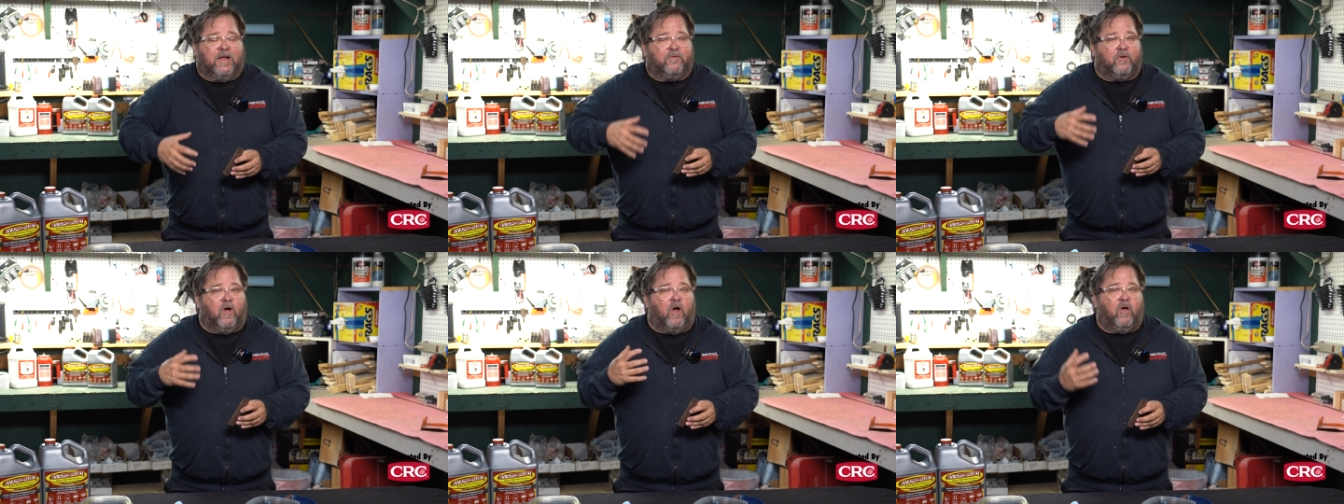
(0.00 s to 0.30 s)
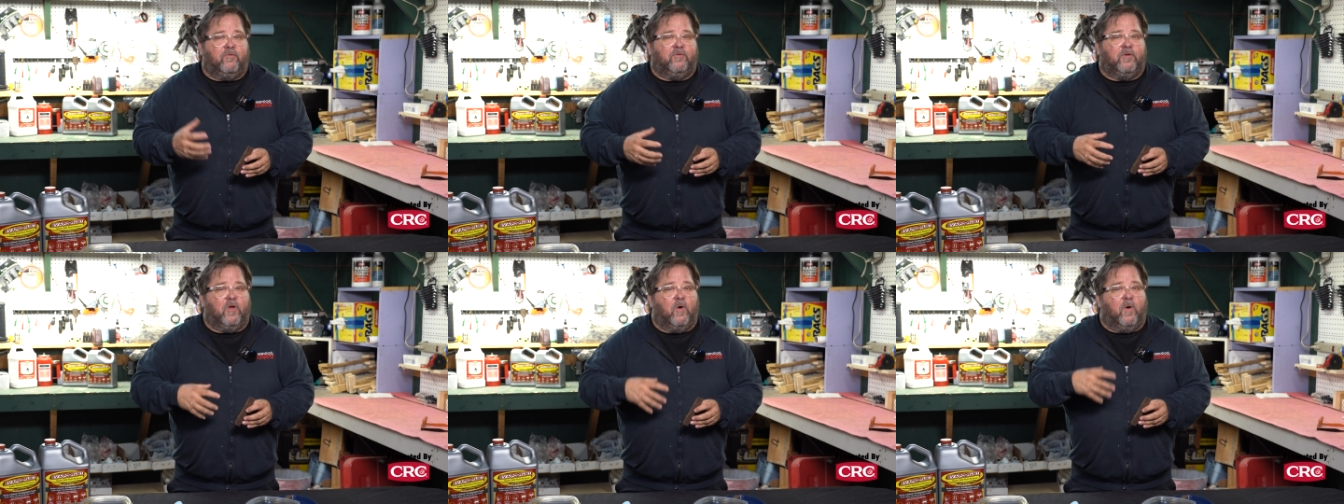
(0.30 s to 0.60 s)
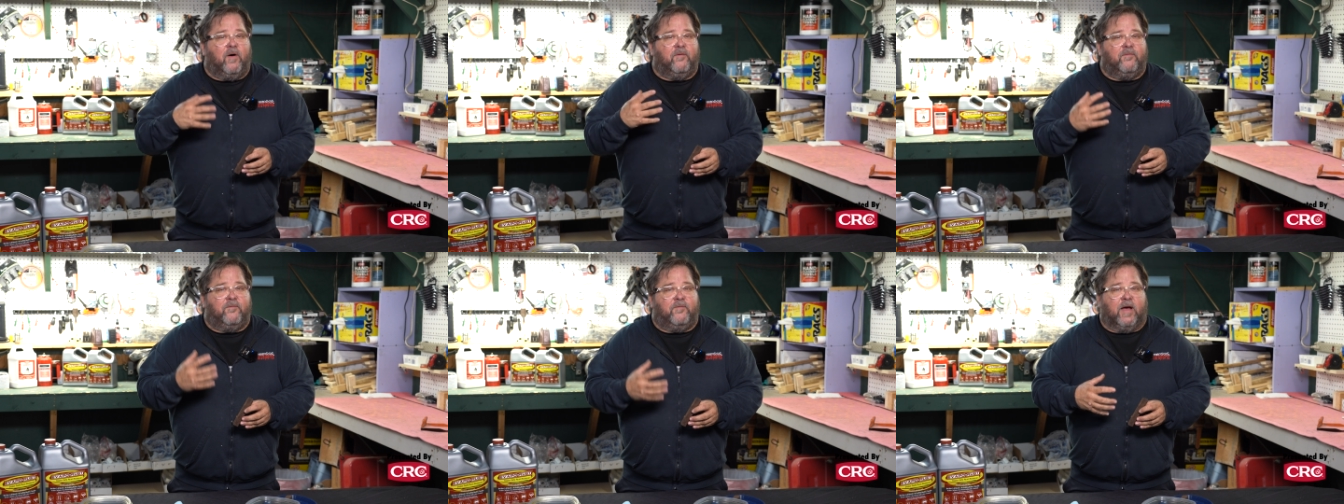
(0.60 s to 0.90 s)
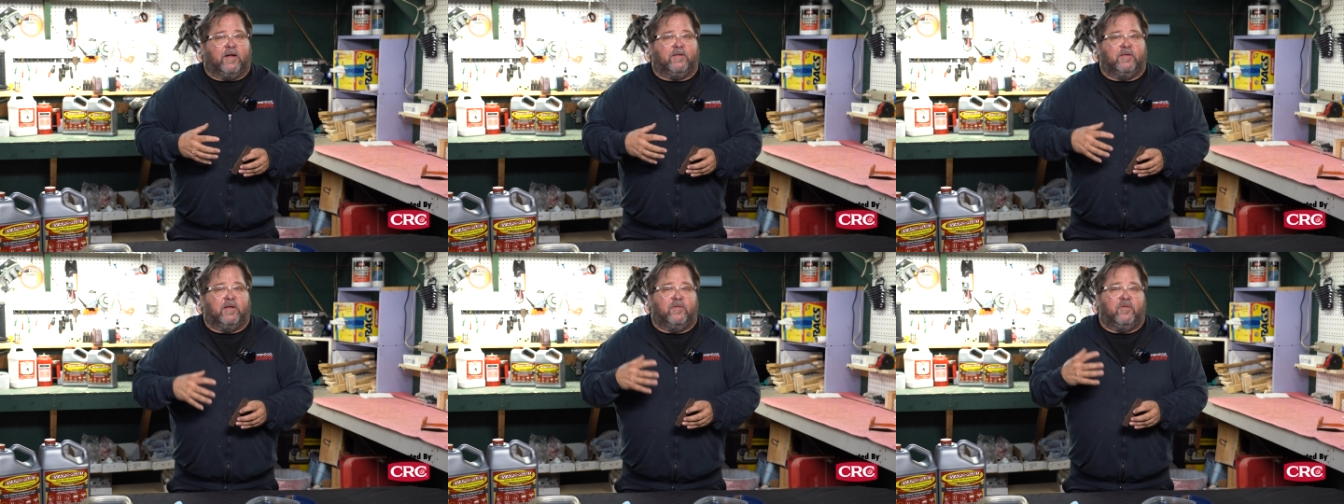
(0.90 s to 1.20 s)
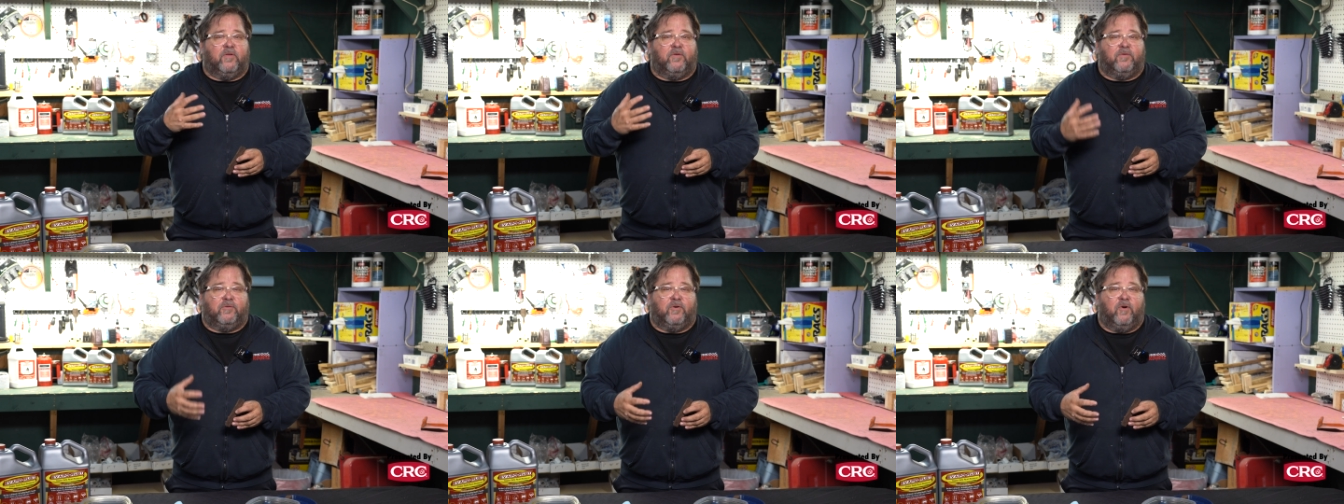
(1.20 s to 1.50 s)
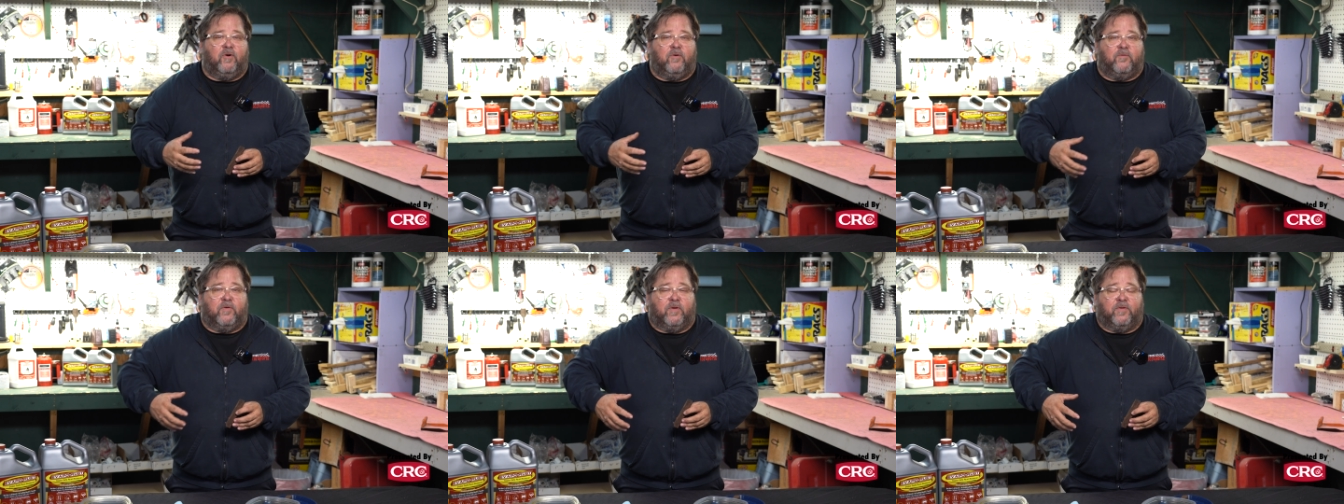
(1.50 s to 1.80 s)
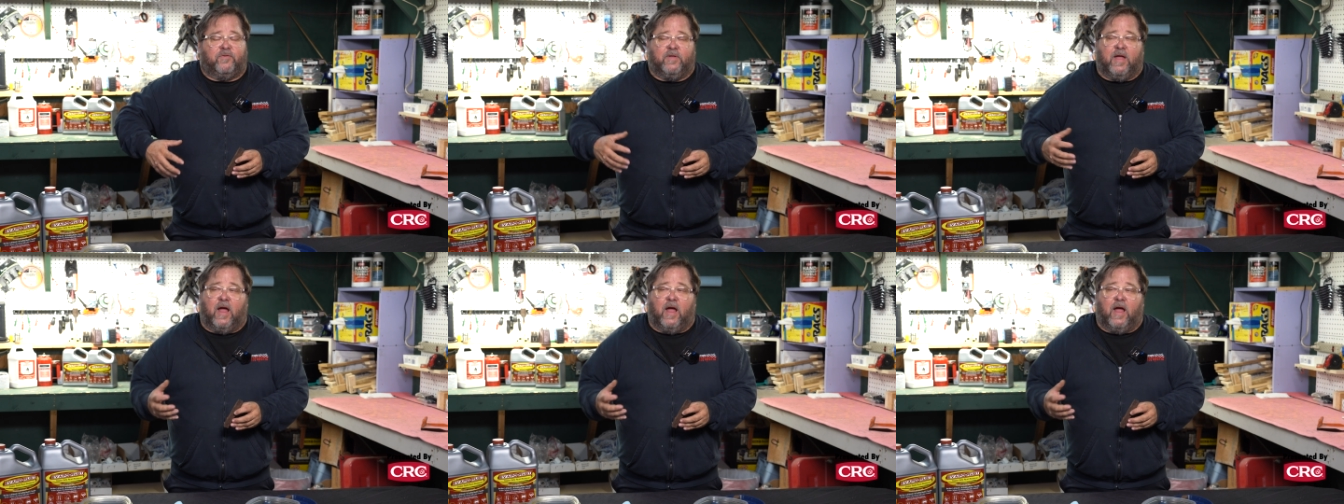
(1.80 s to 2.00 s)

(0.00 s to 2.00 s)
it's also affecting the surface.